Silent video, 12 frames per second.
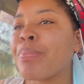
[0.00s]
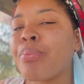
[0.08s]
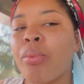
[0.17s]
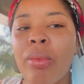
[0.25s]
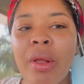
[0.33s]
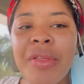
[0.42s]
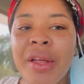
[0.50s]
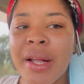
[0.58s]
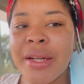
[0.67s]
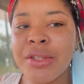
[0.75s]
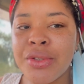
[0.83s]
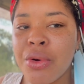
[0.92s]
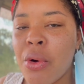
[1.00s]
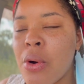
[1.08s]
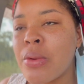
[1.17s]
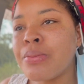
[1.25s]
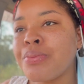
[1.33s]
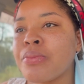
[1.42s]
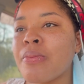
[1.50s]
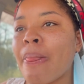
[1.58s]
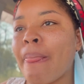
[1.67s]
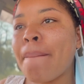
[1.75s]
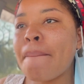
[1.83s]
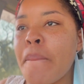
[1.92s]
And then I need to go
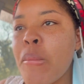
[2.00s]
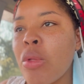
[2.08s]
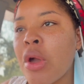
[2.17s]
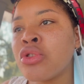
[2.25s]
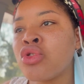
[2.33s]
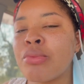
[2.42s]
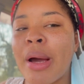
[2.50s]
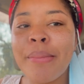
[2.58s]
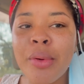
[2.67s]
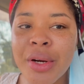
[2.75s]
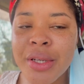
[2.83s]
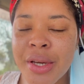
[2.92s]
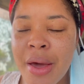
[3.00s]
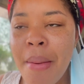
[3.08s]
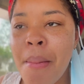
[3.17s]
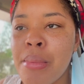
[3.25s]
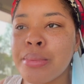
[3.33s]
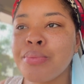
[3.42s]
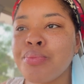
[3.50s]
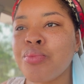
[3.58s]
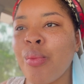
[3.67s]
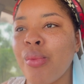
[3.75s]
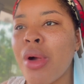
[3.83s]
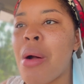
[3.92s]
do my body cam,
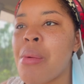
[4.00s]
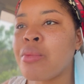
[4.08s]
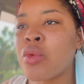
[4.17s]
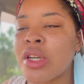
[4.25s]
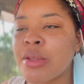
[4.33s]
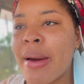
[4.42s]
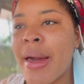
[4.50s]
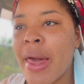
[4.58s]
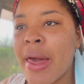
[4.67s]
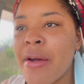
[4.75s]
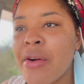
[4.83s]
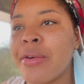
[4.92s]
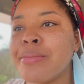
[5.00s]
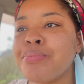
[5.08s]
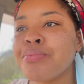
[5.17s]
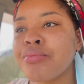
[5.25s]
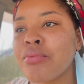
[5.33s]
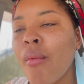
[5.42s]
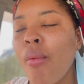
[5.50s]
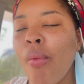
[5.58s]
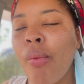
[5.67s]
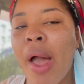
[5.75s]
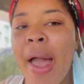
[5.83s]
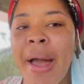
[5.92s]
wash my hair,
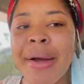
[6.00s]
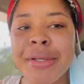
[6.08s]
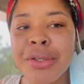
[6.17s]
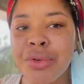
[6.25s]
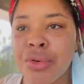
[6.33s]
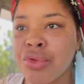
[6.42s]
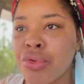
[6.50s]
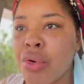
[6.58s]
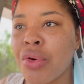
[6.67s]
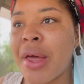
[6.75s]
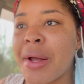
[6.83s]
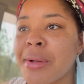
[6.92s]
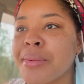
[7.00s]
and, you know, do all that.